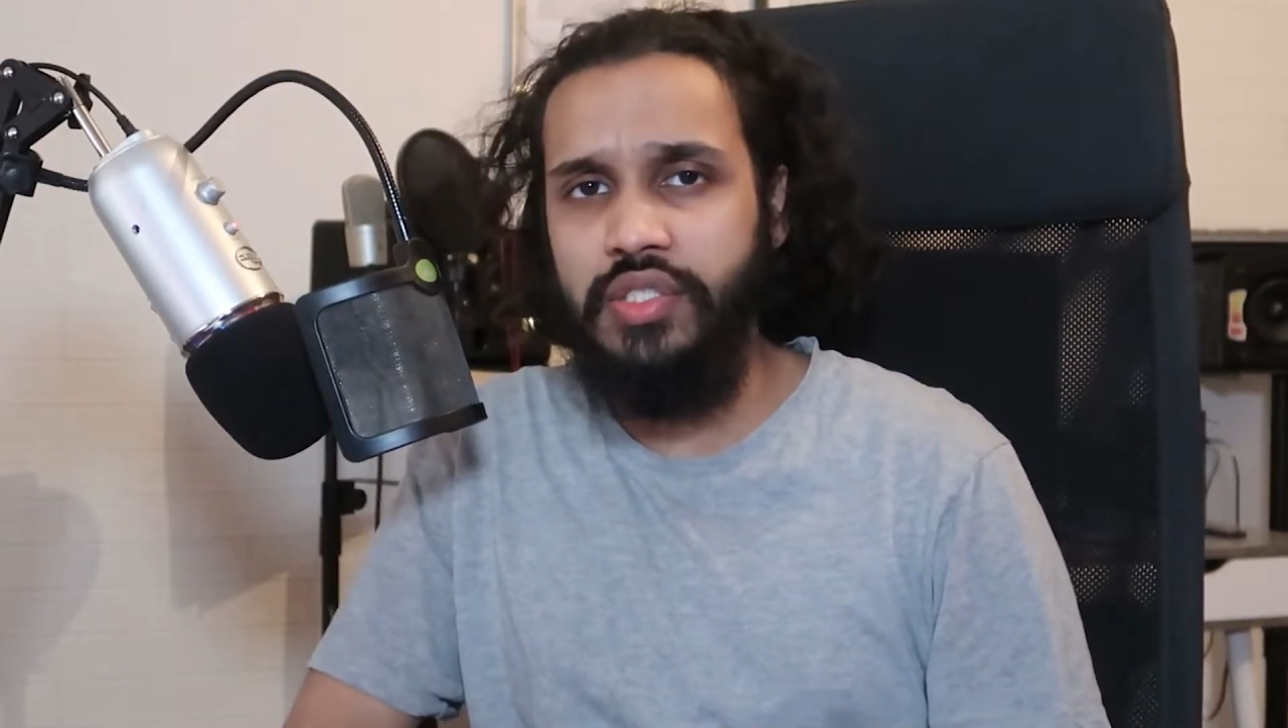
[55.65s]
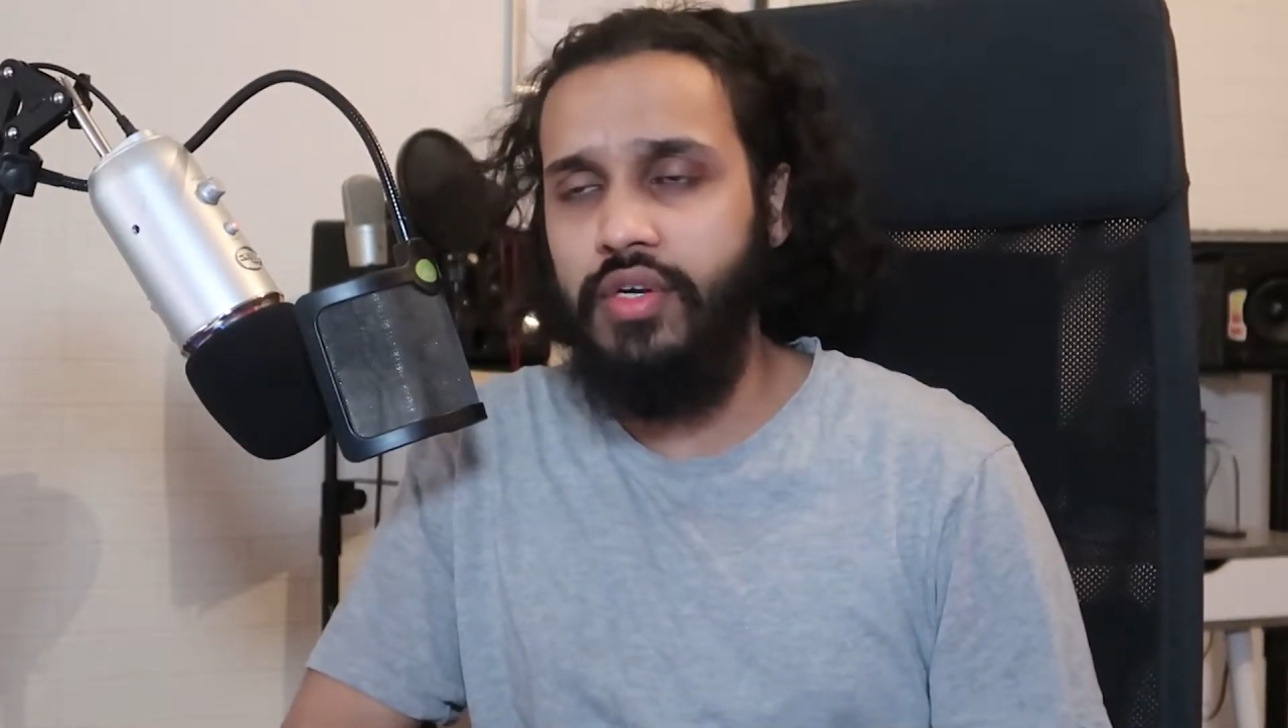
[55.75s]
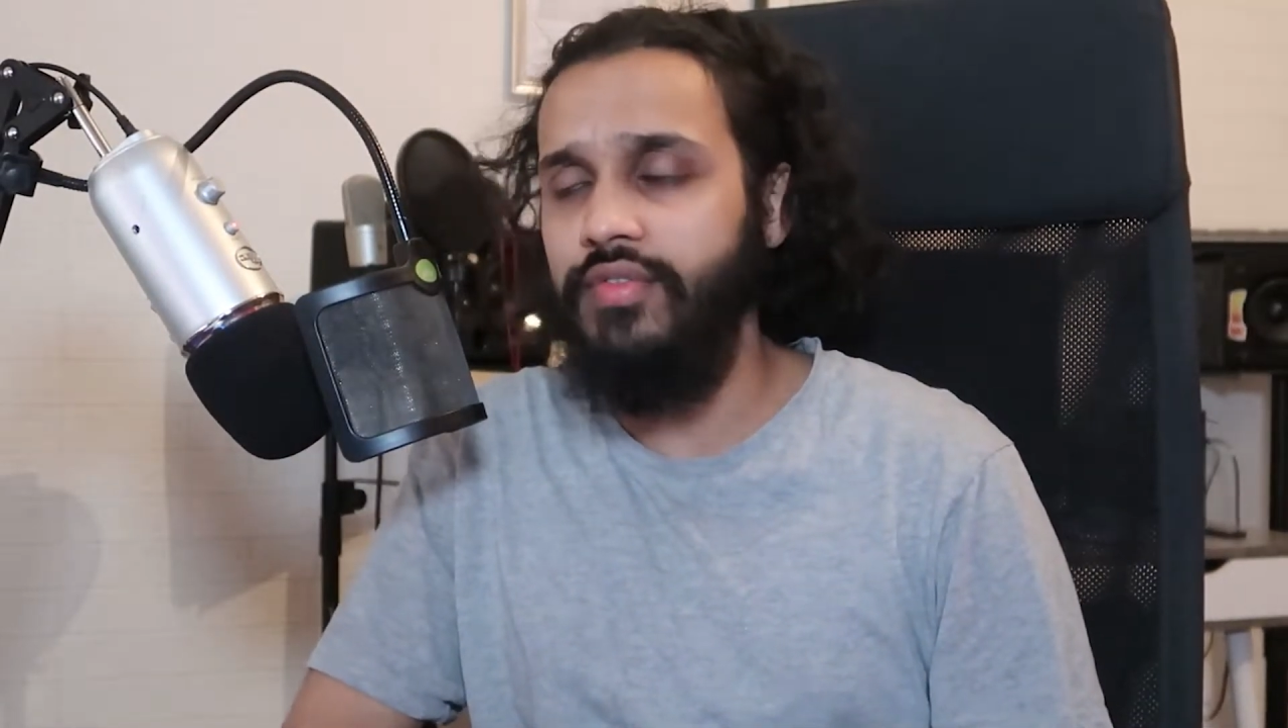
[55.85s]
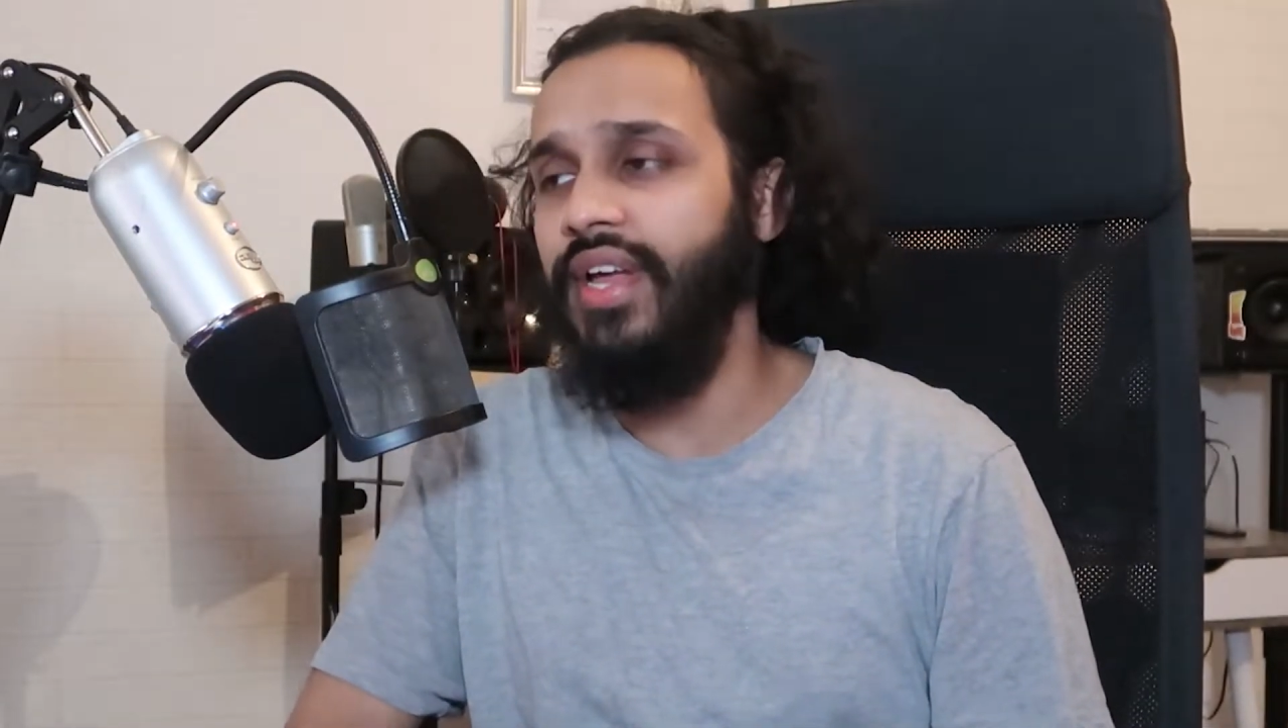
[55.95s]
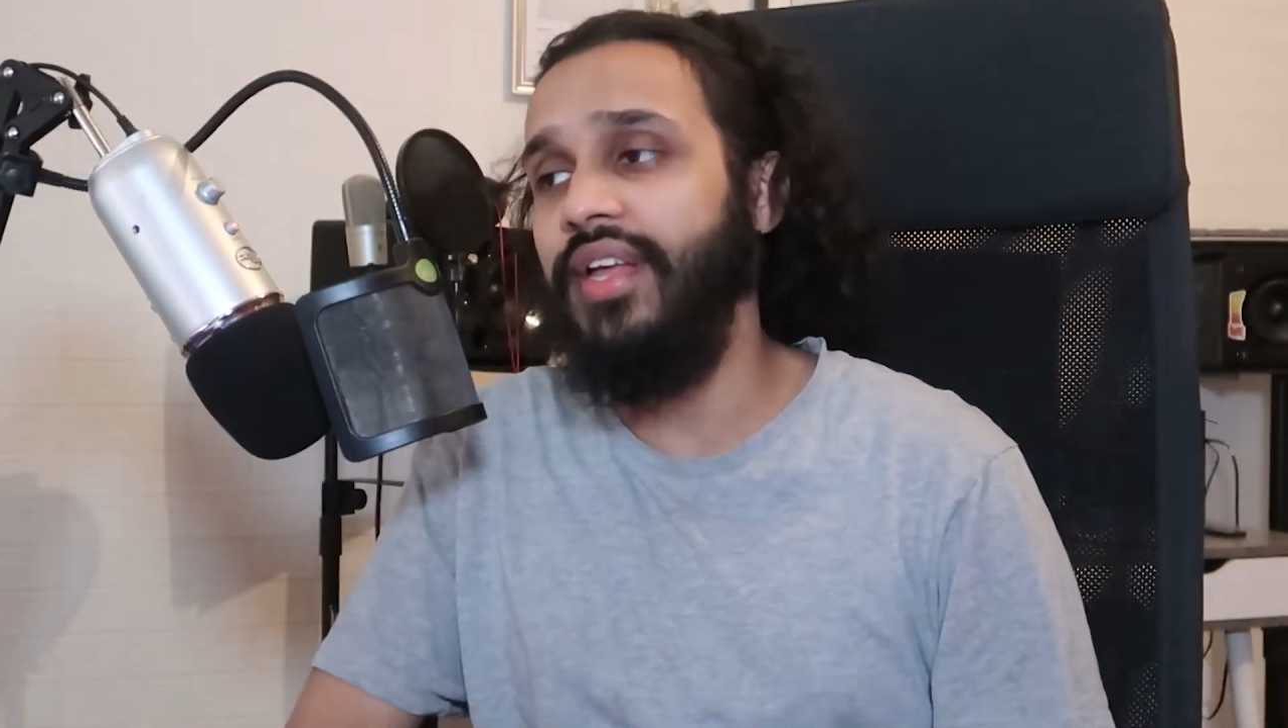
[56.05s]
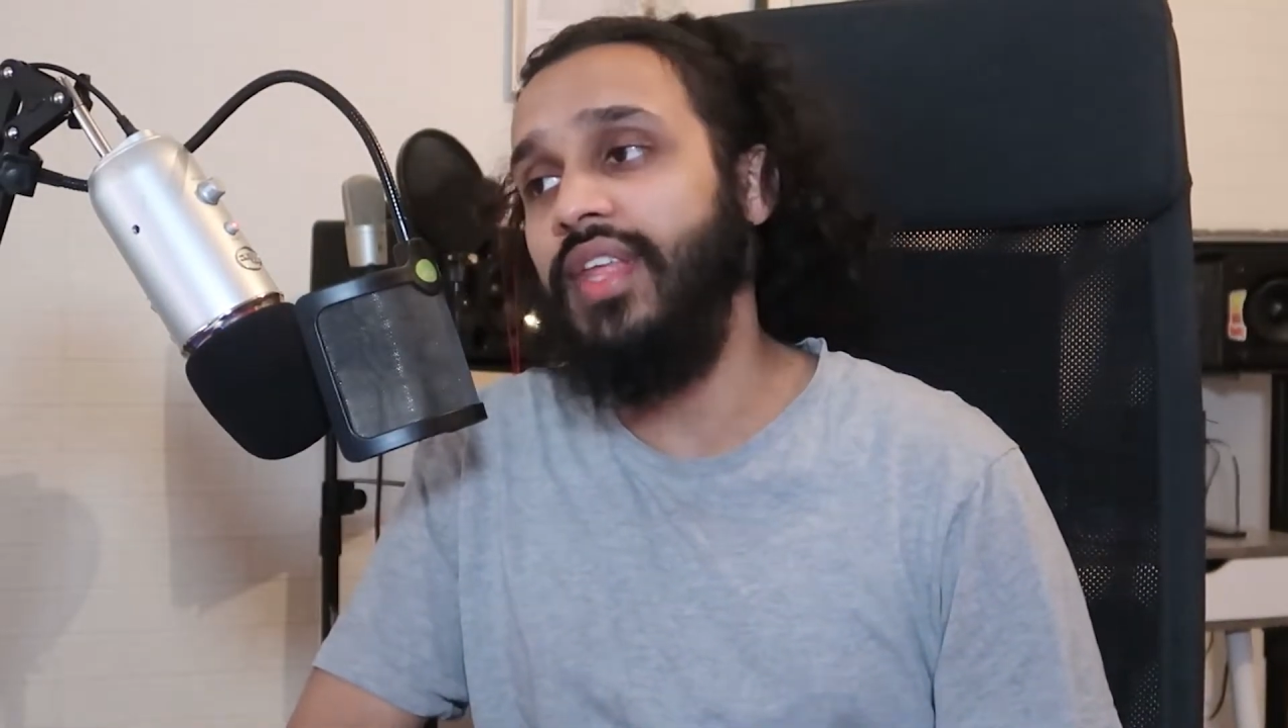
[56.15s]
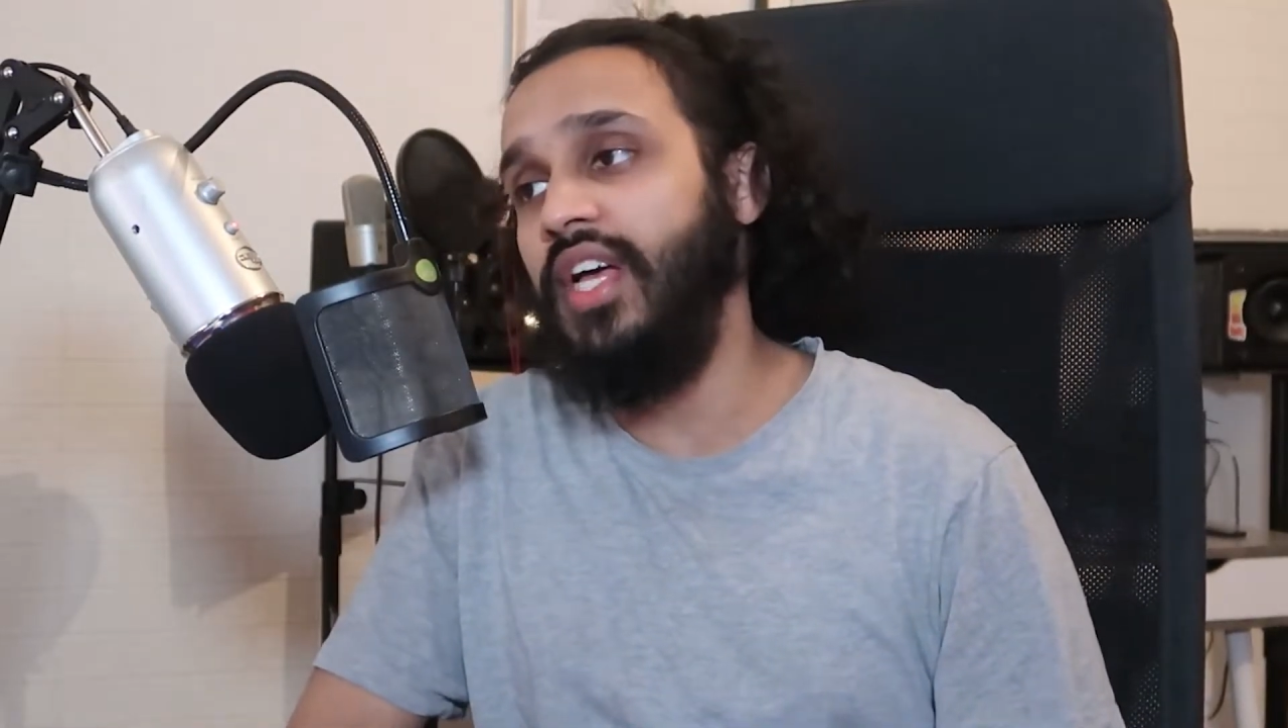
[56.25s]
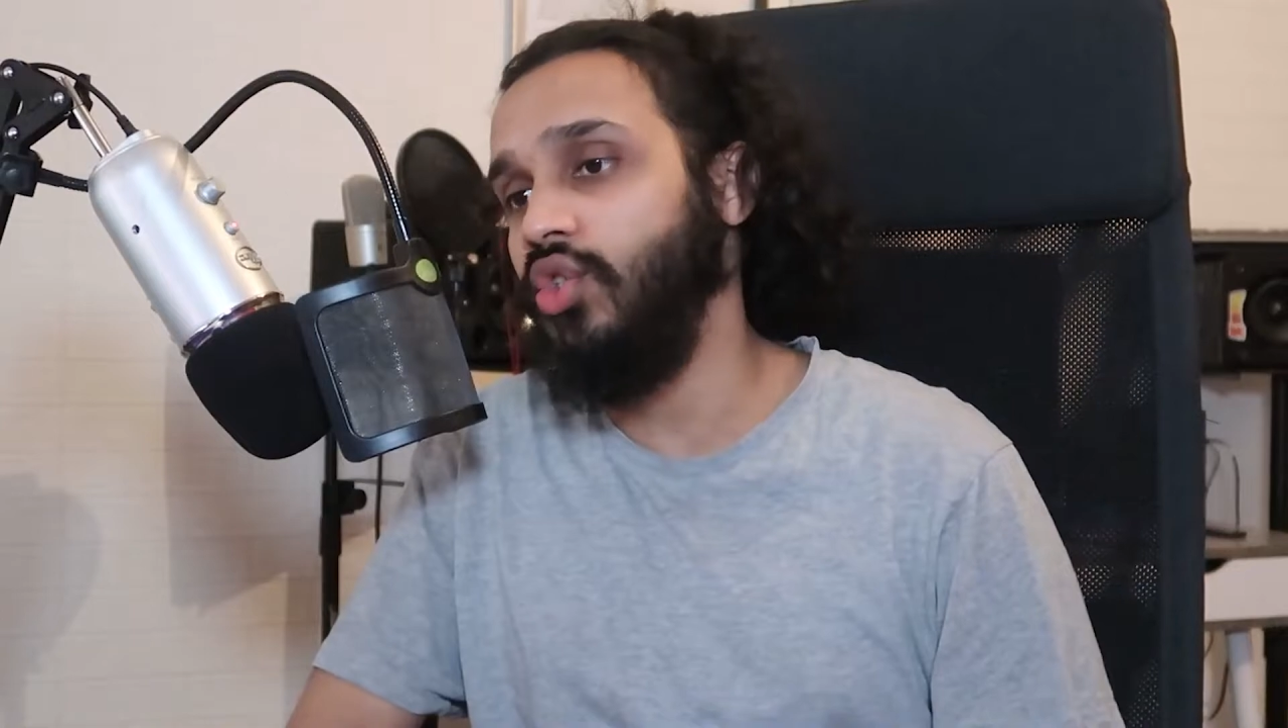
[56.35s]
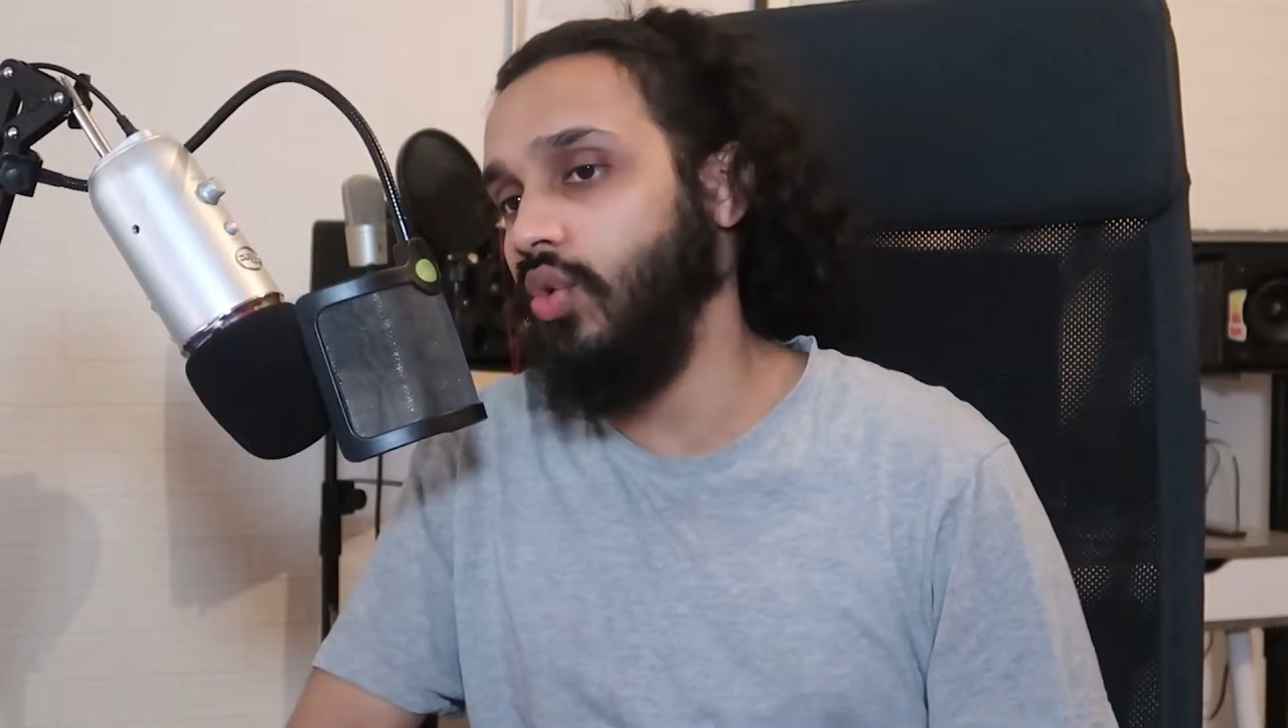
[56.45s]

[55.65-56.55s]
stuff like that.